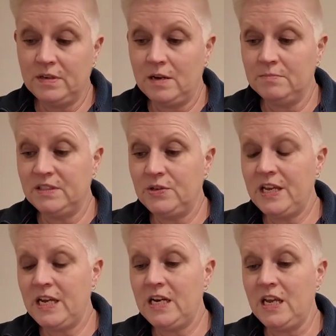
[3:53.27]

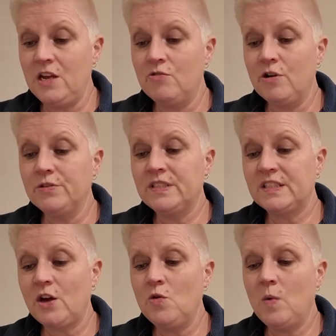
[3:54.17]
zucchini grows
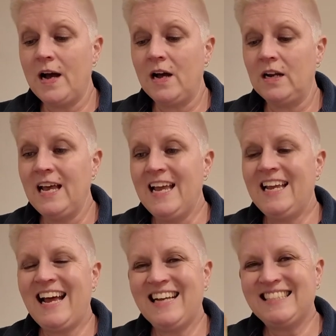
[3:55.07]
so well.
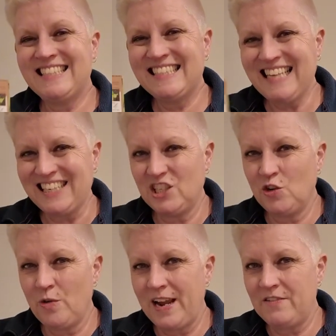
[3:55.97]
It has such a
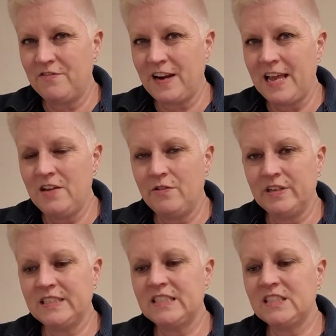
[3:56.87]
great flavor.
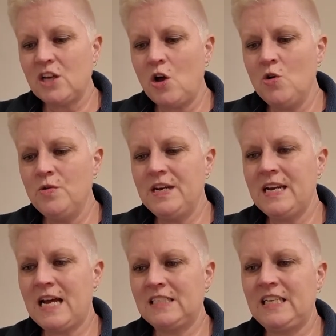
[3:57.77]
It's so
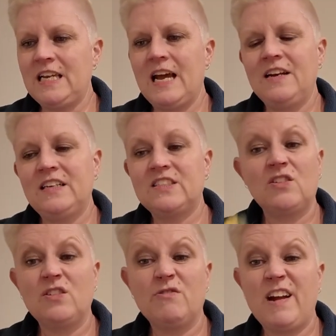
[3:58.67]
nutty and it's
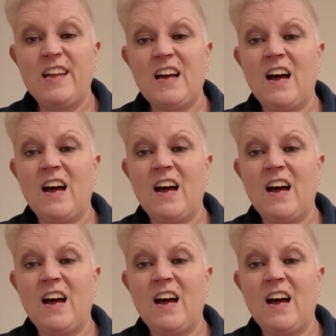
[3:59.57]
got a great